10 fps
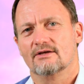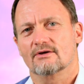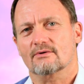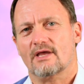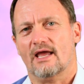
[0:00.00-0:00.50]

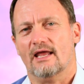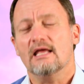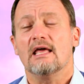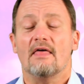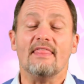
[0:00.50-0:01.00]
Okay,
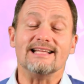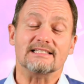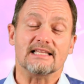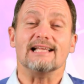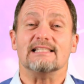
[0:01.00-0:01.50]
and
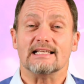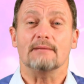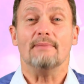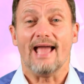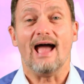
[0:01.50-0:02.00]
that
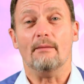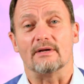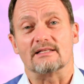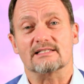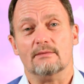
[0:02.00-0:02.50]
can be a
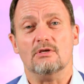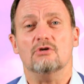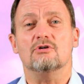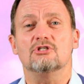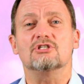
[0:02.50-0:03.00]
habit. It's something
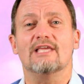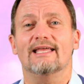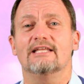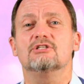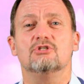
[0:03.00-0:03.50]
you can just
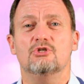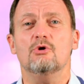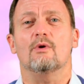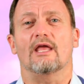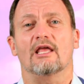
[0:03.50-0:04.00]
get into
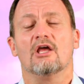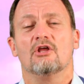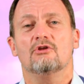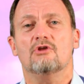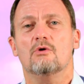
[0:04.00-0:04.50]
doing.
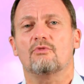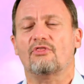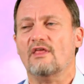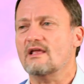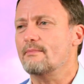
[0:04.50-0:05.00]
You don't
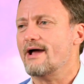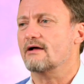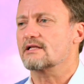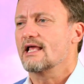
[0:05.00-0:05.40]
think about